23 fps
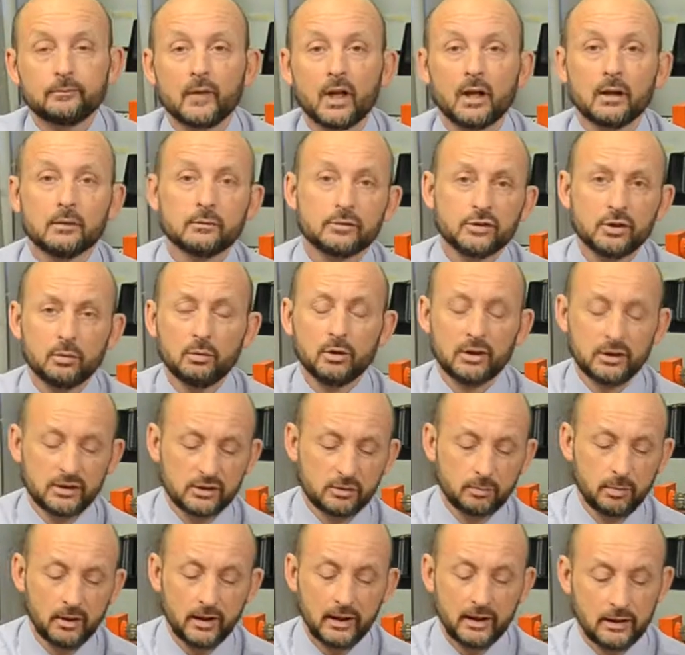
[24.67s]
Um, so I'll
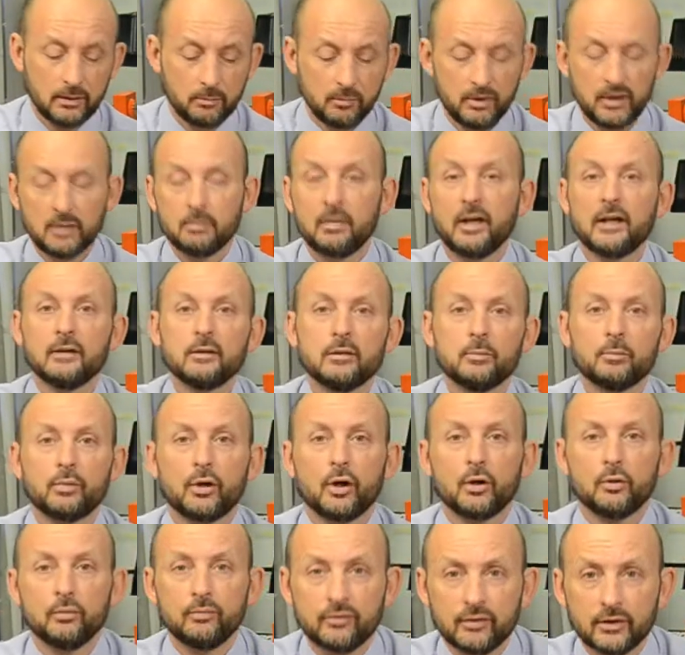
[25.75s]
explain a bit about the
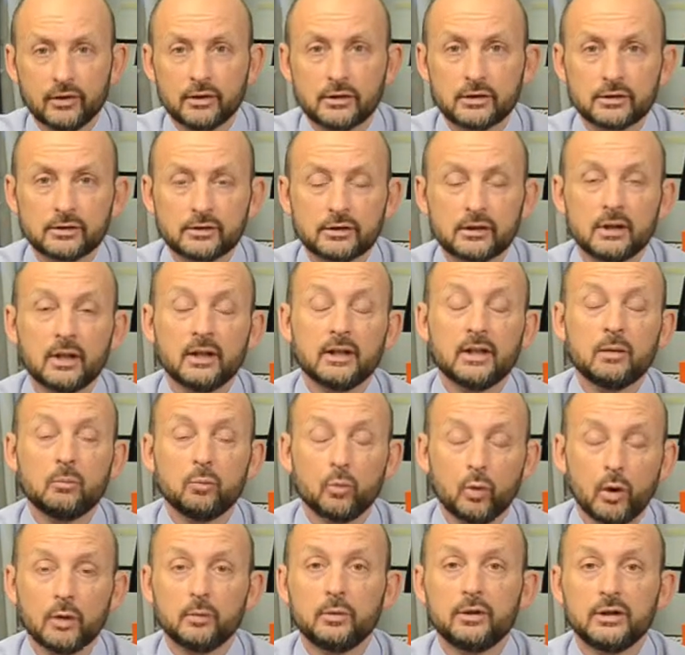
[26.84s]
probe first and then
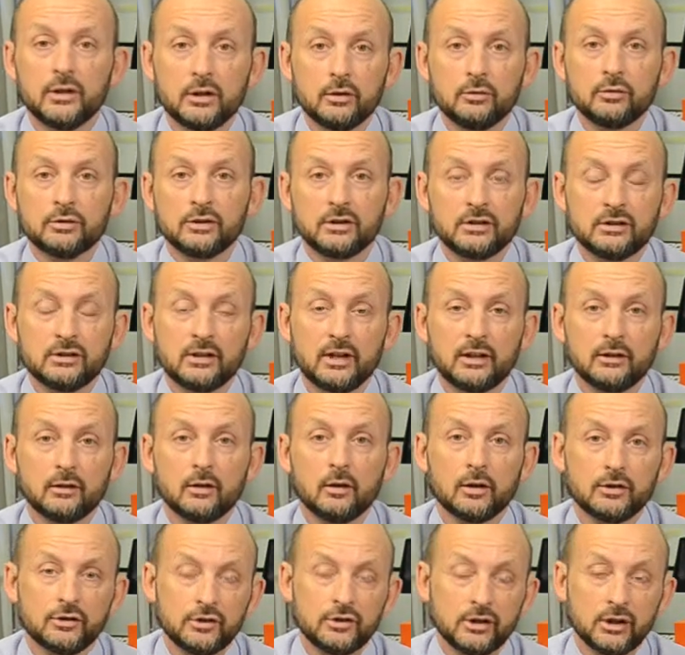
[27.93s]
why we use this
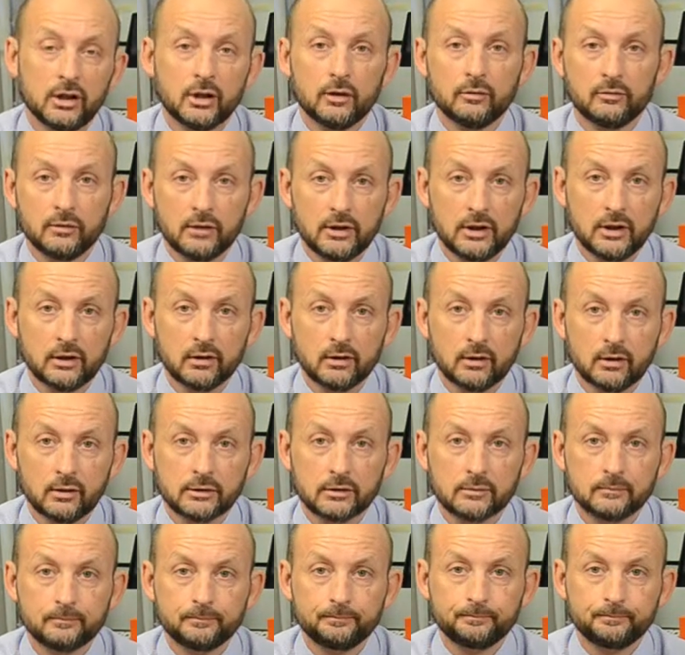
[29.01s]
technology over the others.